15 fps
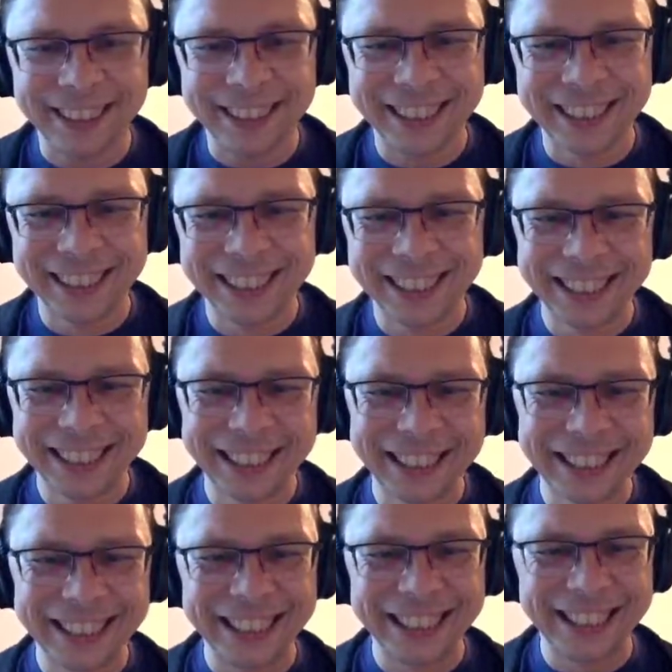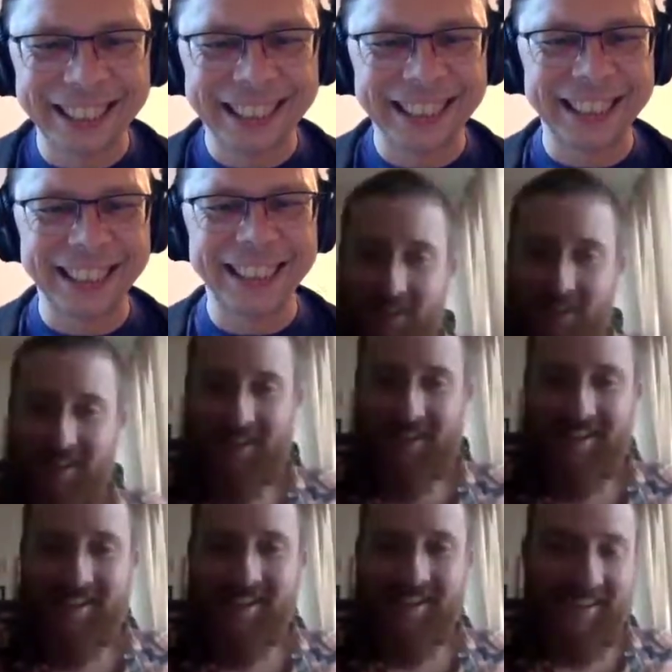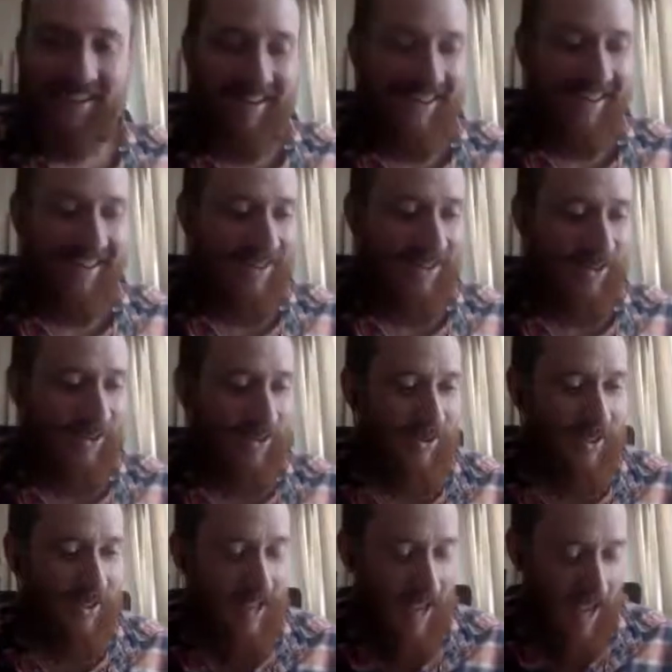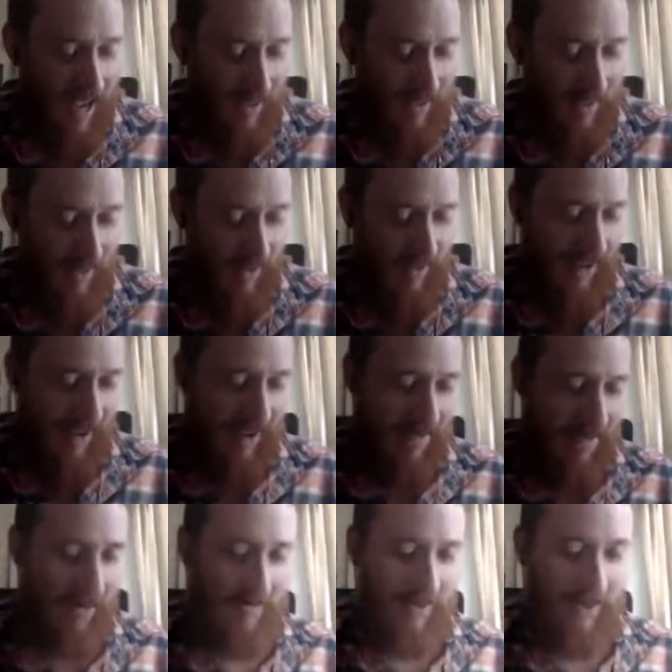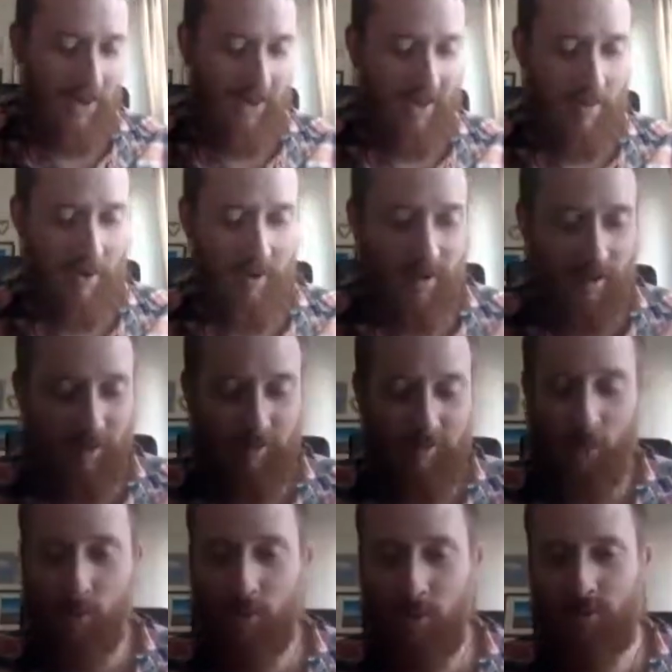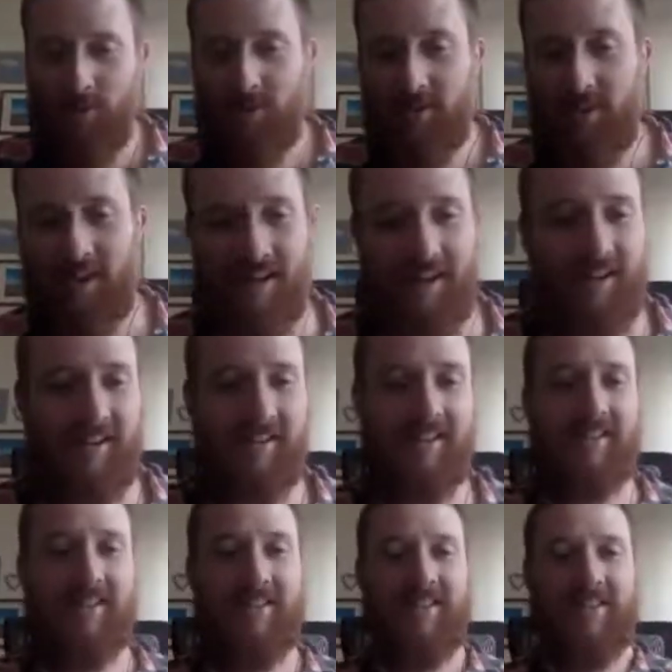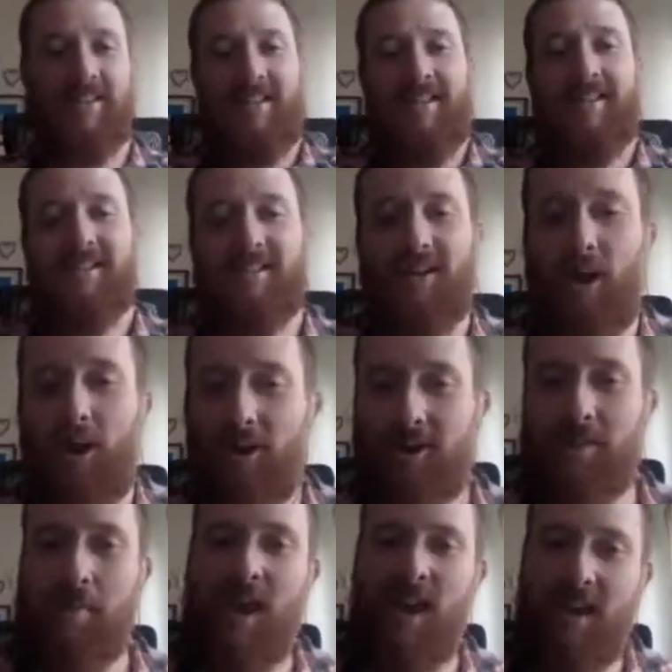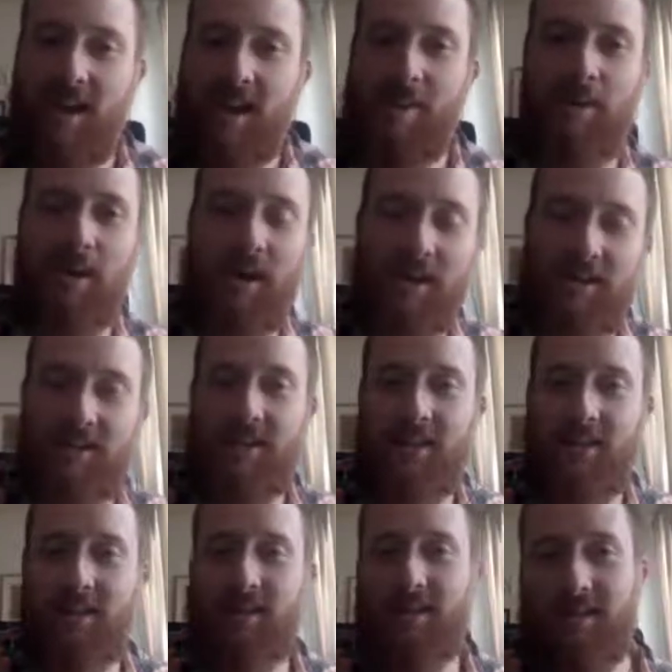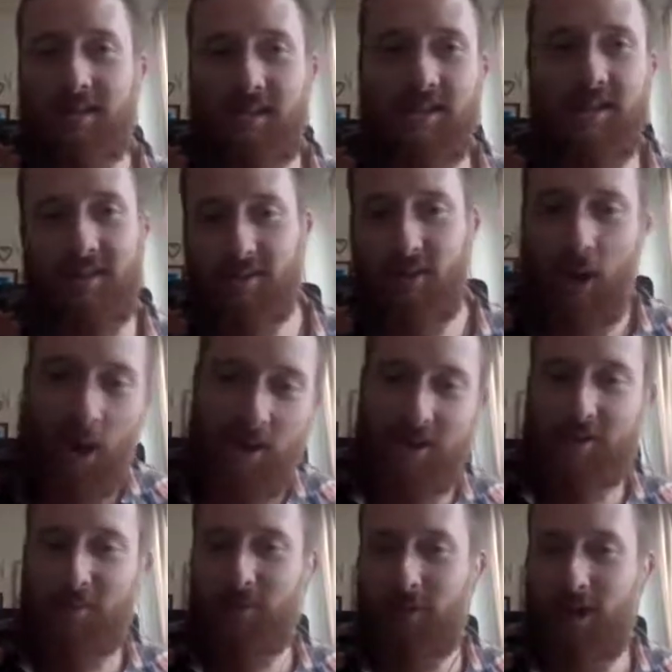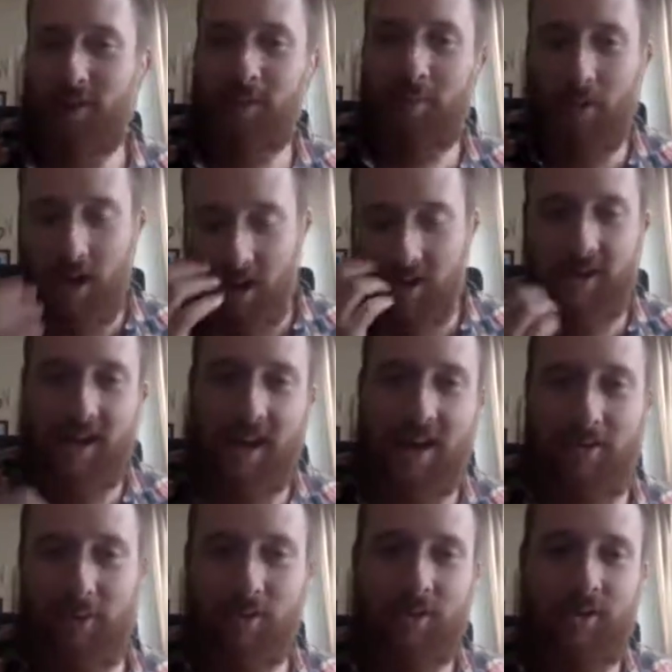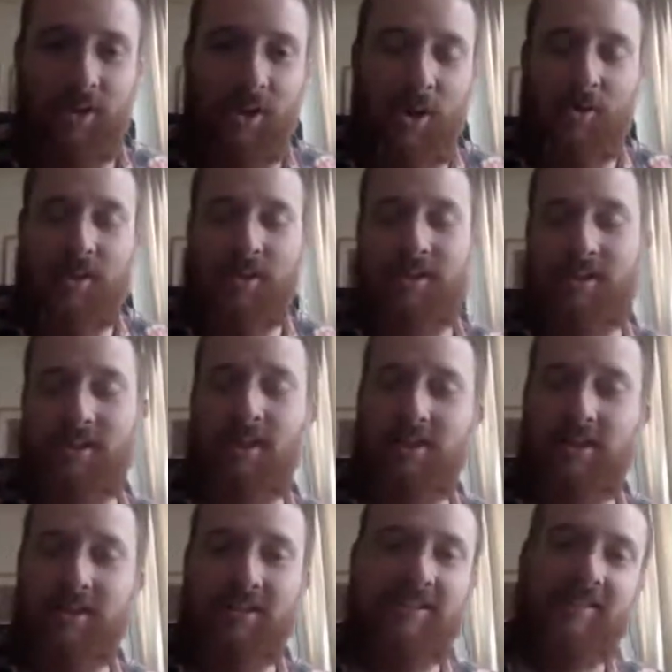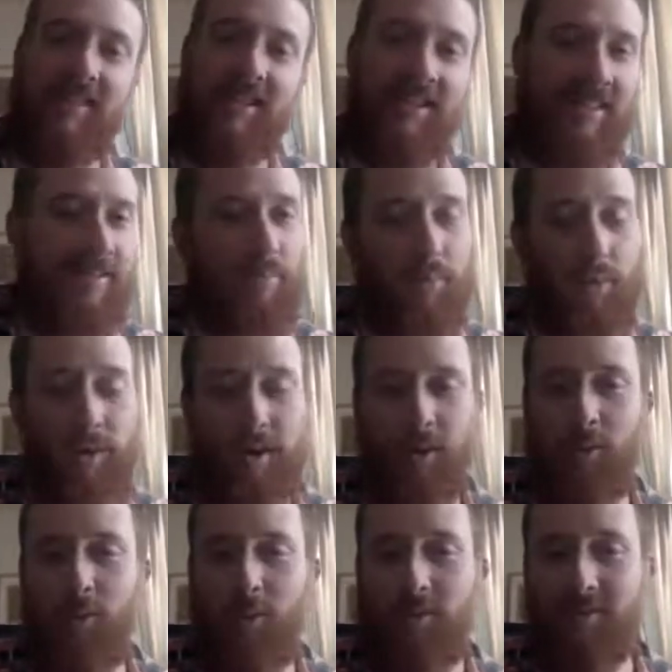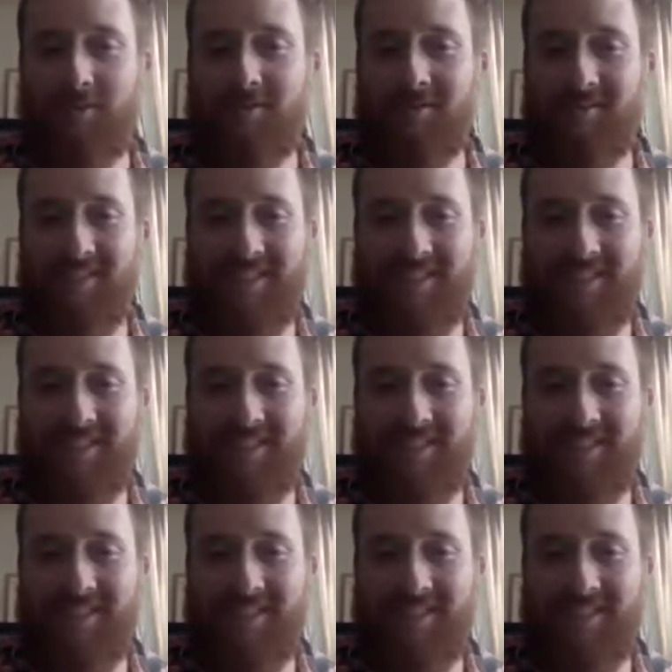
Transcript: Very animated. I like it. So today I'm talking about Foqal. It's this awesome AI bot that is awesome for everybody, and everyone should go and install it. It's pretty cool.